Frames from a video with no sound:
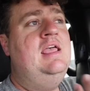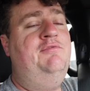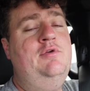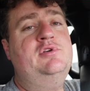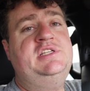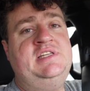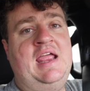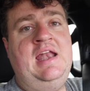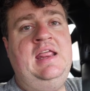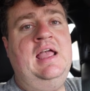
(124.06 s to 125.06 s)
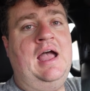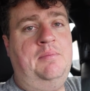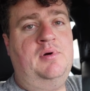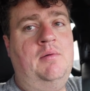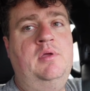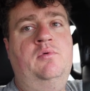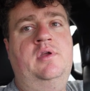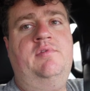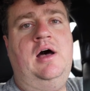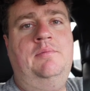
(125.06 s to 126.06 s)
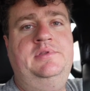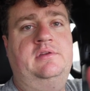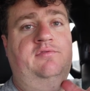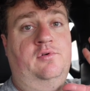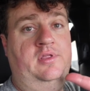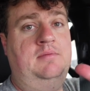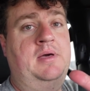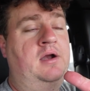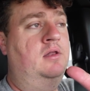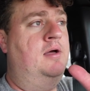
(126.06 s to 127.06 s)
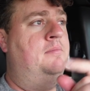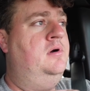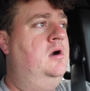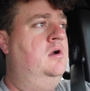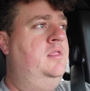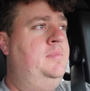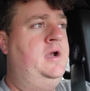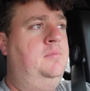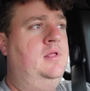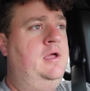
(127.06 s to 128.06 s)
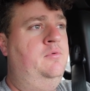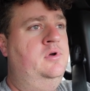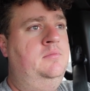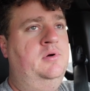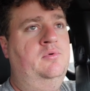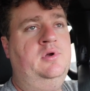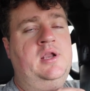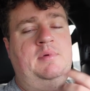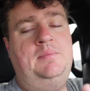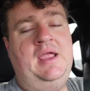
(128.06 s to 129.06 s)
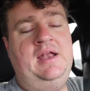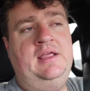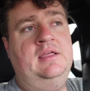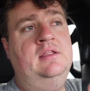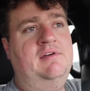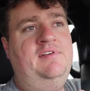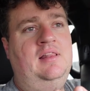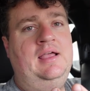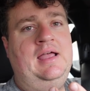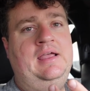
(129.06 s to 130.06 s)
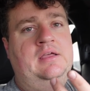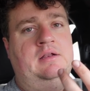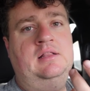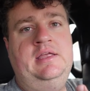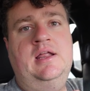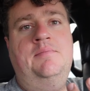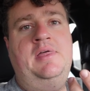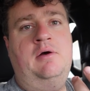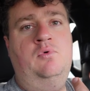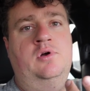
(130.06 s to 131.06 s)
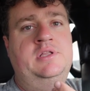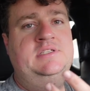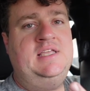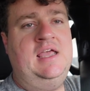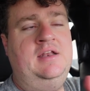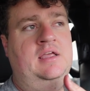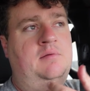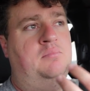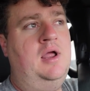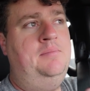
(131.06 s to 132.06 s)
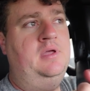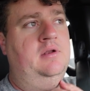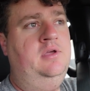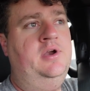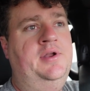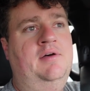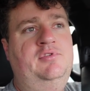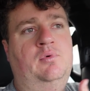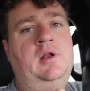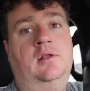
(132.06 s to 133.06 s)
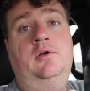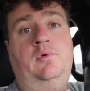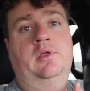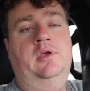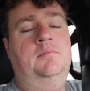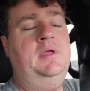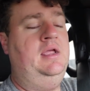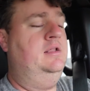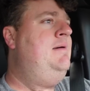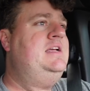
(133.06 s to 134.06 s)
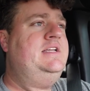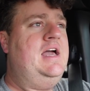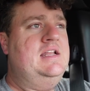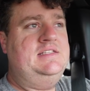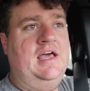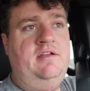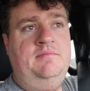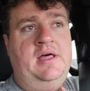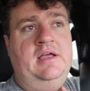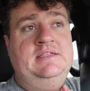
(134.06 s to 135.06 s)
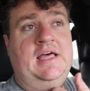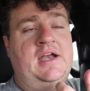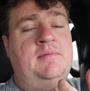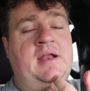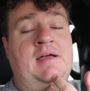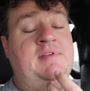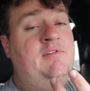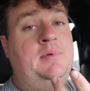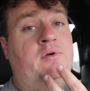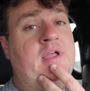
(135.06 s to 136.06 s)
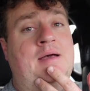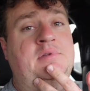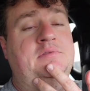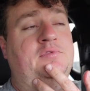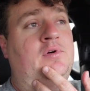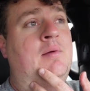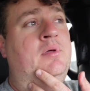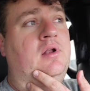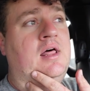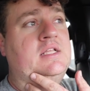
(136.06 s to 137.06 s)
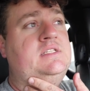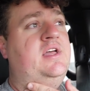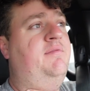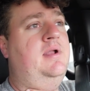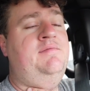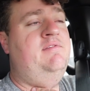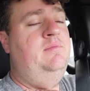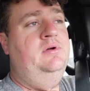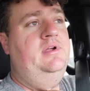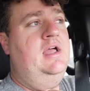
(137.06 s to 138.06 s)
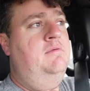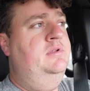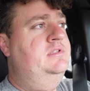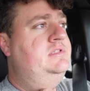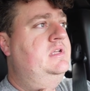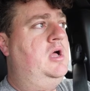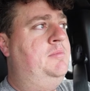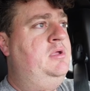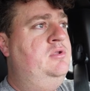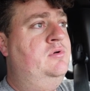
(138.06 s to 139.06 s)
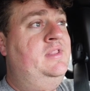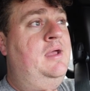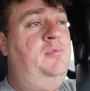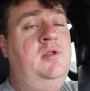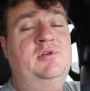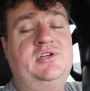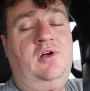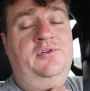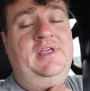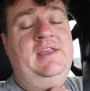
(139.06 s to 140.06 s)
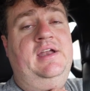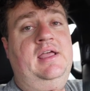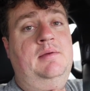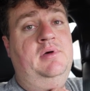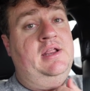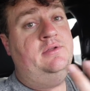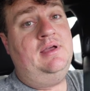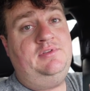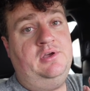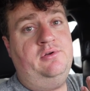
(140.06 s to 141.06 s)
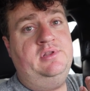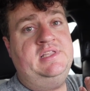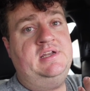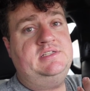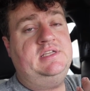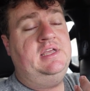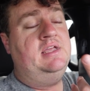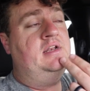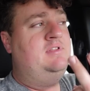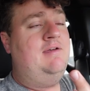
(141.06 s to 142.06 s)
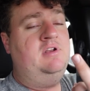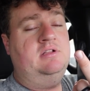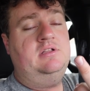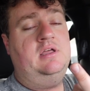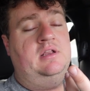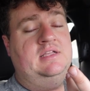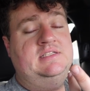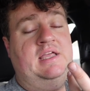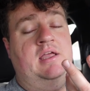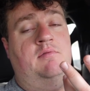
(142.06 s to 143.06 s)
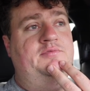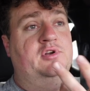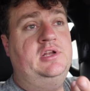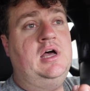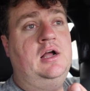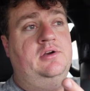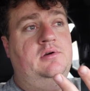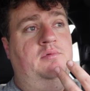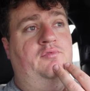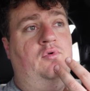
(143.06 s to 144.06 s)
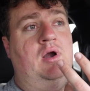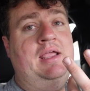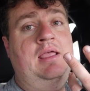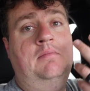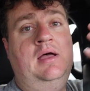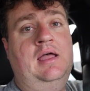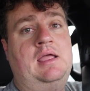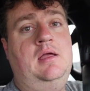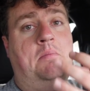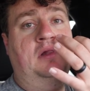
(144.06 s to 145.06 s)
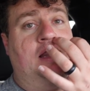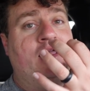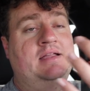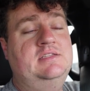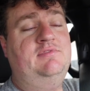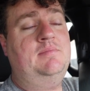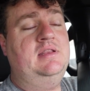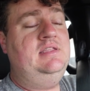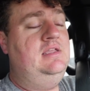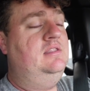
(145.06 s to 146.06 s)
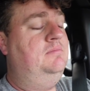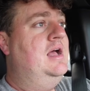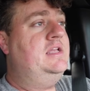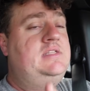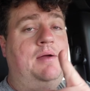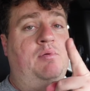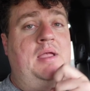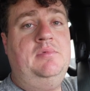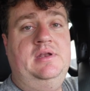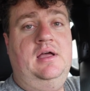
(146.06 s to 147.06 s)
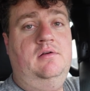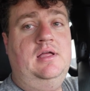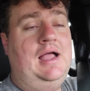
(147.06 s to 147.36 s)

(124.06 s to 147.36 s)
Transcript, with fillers: If we were staining, I probably would have opted for the better lumber or the better plywood, but we're going to be painting it. I felt like I could clean up that wood, sand it, prep it good enough to where it'll look really good painted. I'm actually kind of excited about, excited about it. I've never built cabinets before. I've built a lot of stuff, but I've never built cabinets. I'll be doing that pretty much all day today, but I do have to go to a dentist again to have an, an exam for the doctor before I get my appliance for my teeth. I'll stop rambling now.